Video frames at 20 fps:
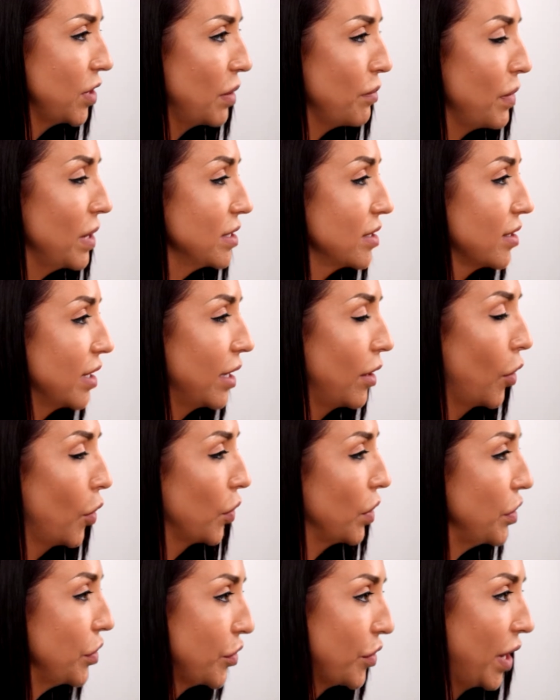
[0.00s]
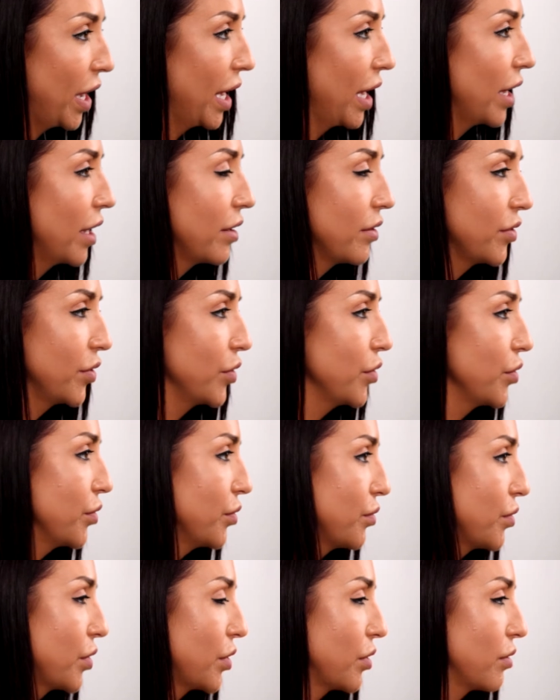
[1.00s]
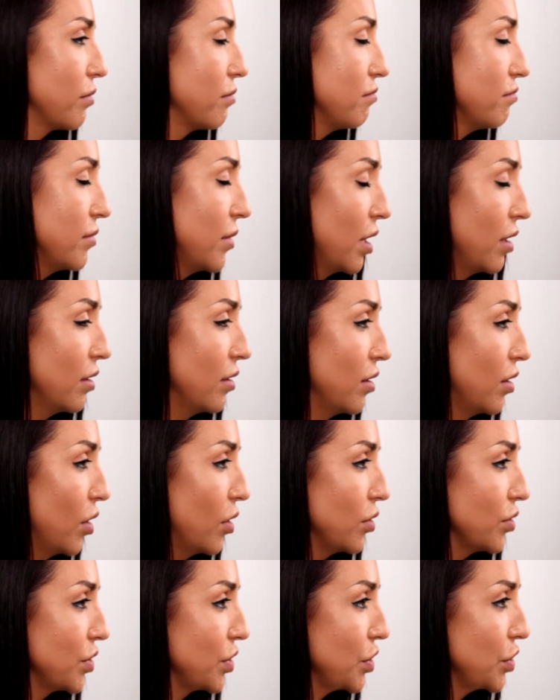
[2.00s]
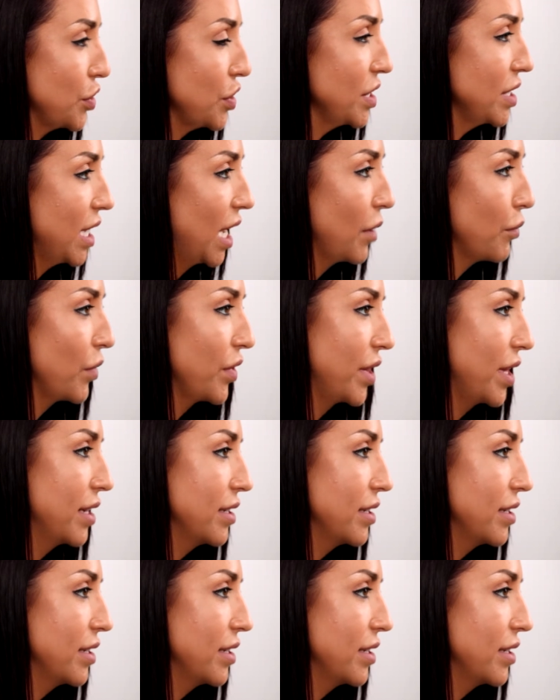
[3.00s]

so I'm basically holding their hand through their whole surgery time with